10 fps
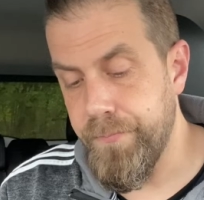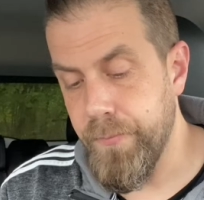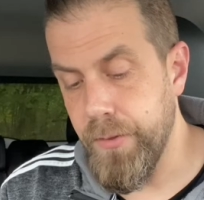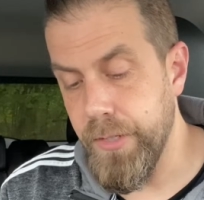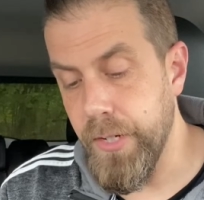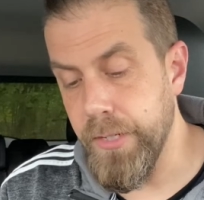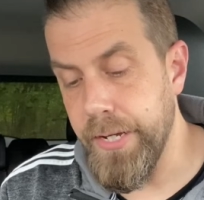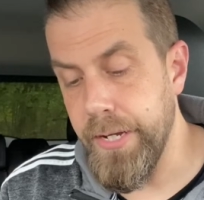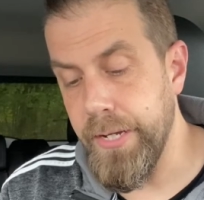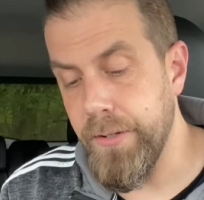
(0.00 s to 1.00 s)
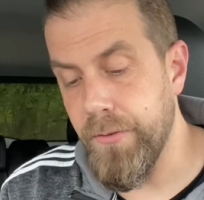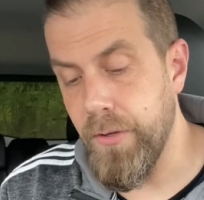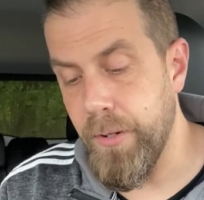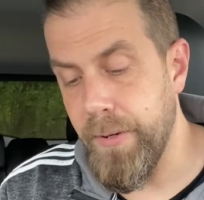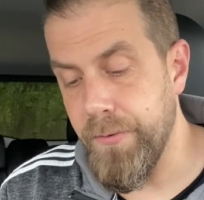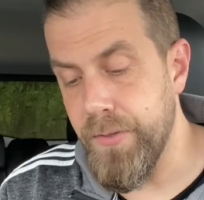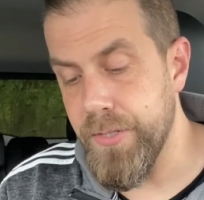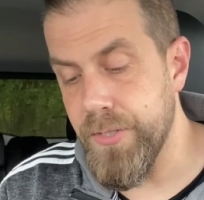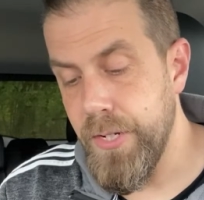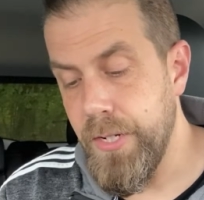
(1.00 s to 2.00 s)
The young king thought about
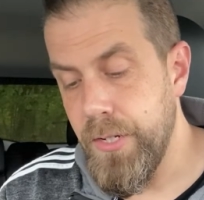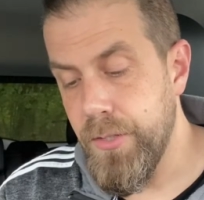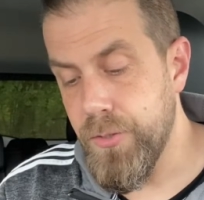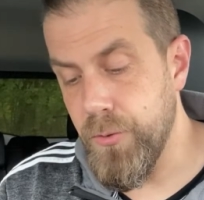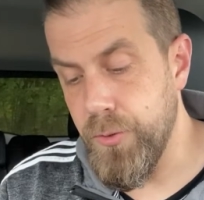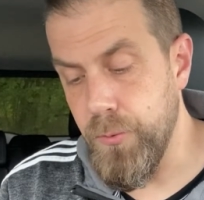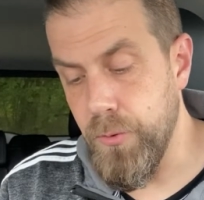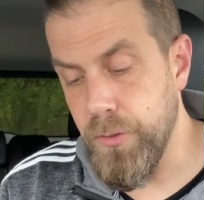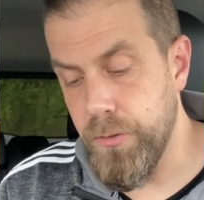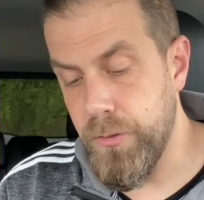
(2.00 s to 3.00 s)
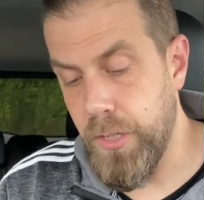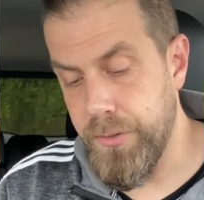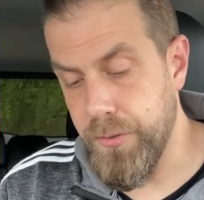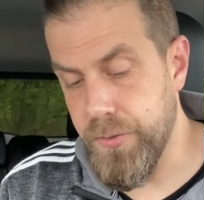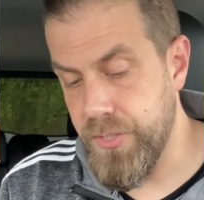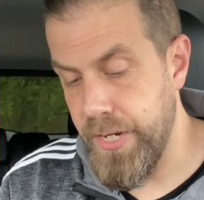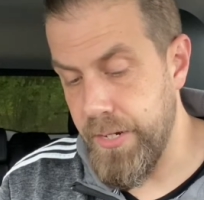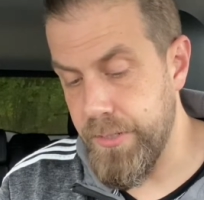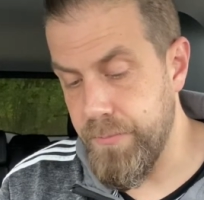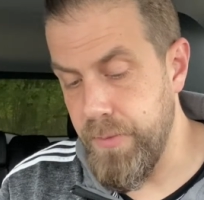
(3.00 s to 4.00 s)
this. So you will
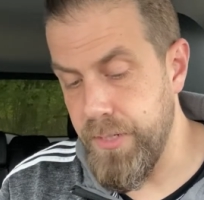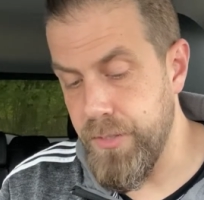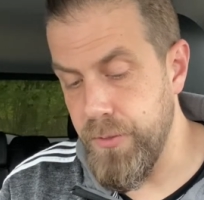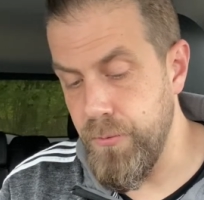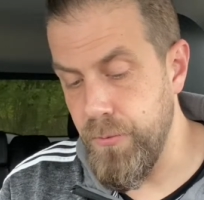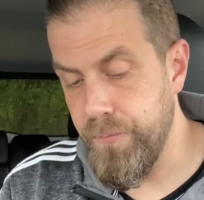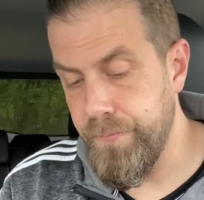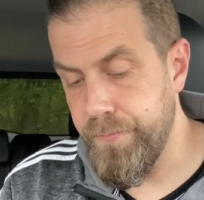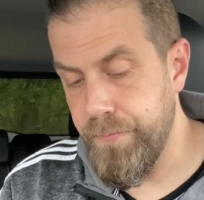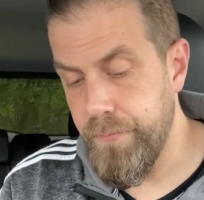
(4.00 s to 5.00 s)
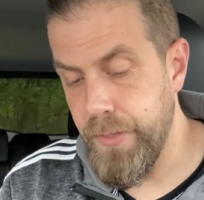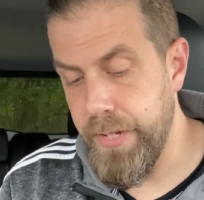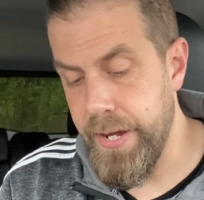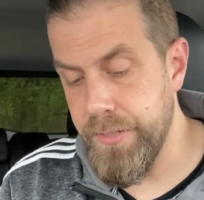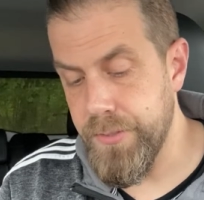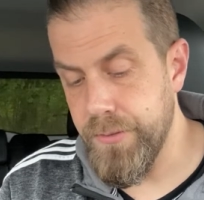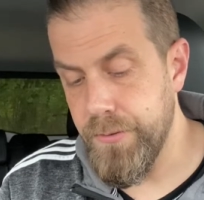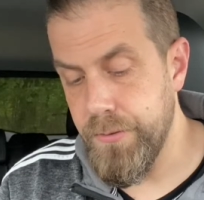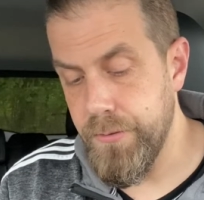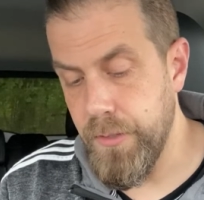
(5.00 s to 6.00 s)
understand me too? He asked.
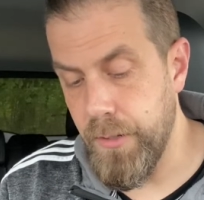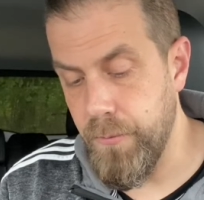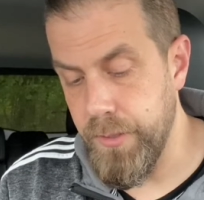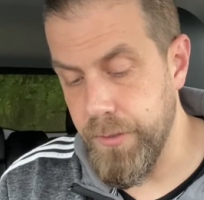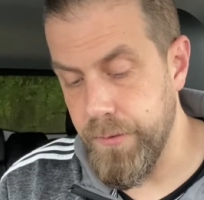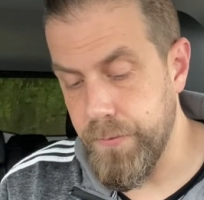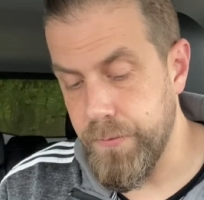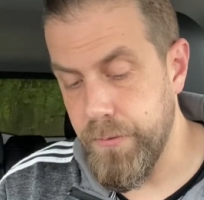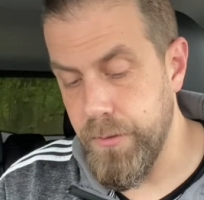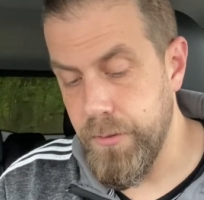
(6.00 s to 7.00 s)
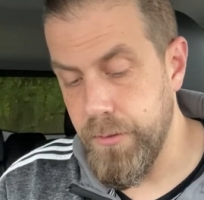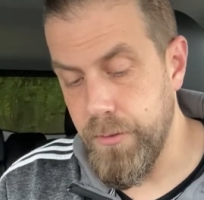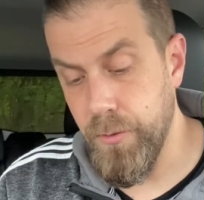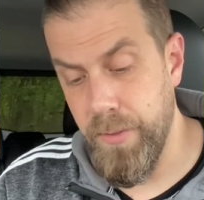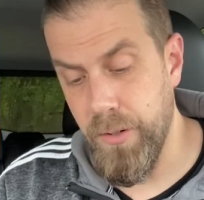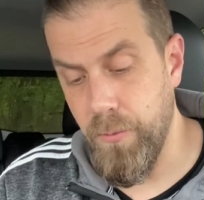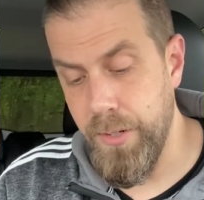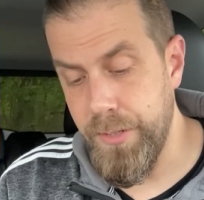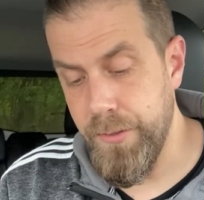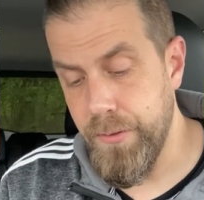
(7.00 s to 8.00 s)
I will. No matter what?
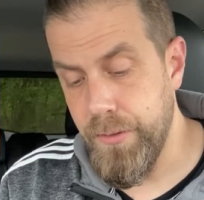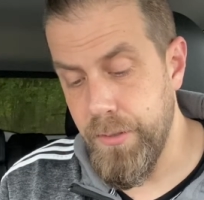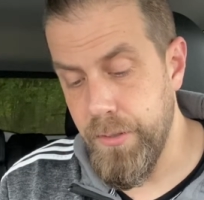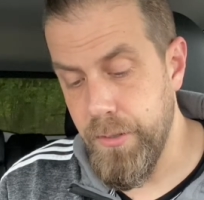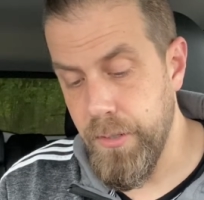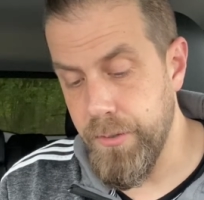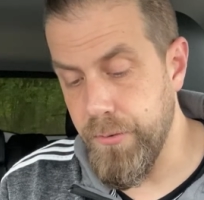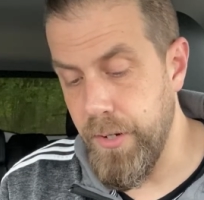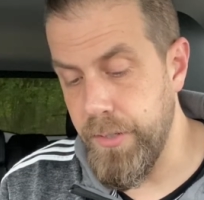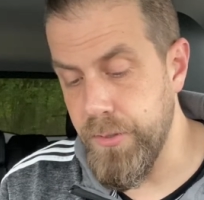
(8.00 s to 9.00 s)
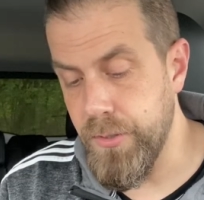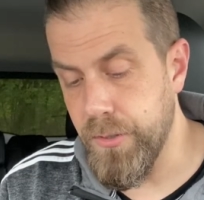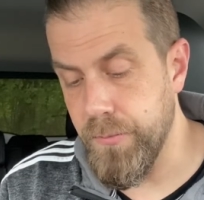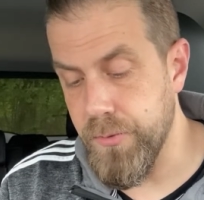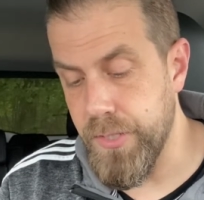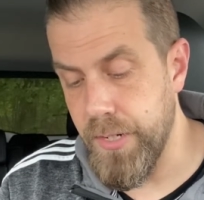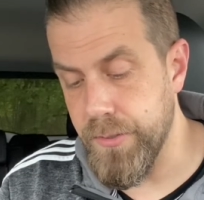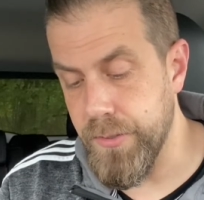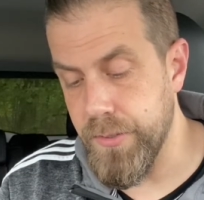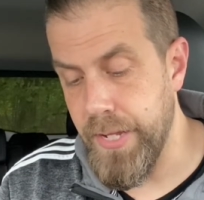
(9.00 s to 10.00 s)
Under any
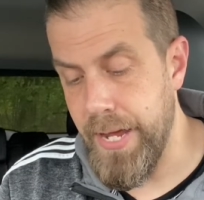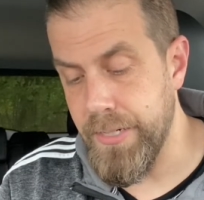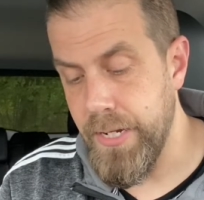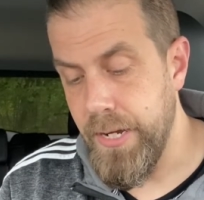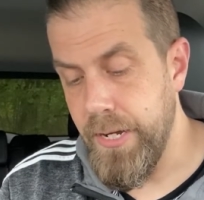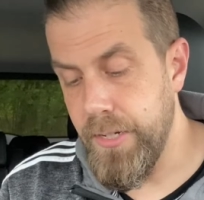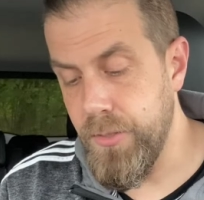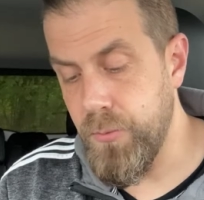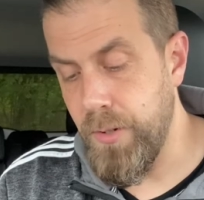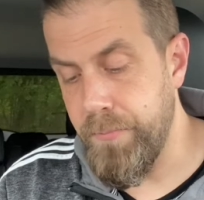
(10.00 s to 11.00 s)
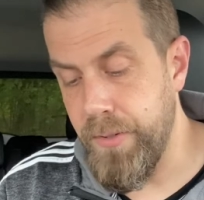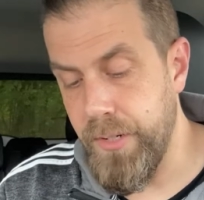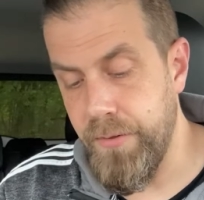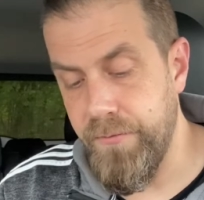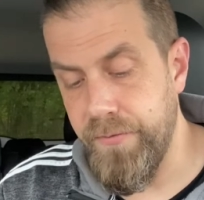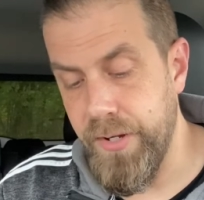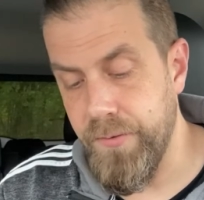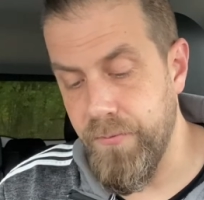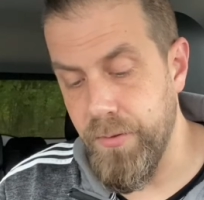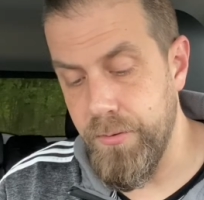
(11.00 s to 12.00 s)
circumstances, that is what being
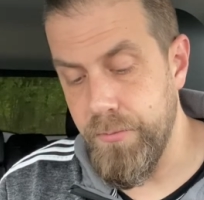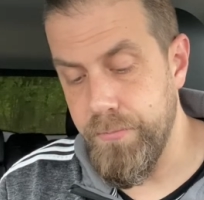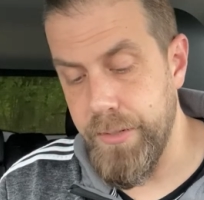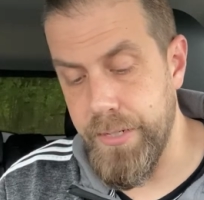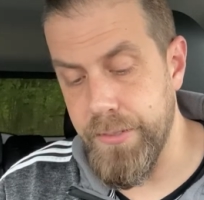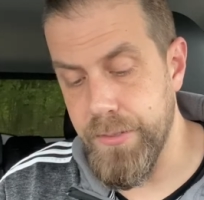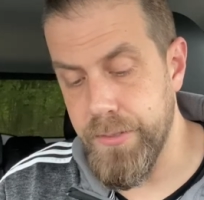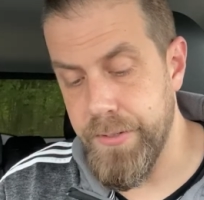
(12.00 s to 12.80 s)
faithful means.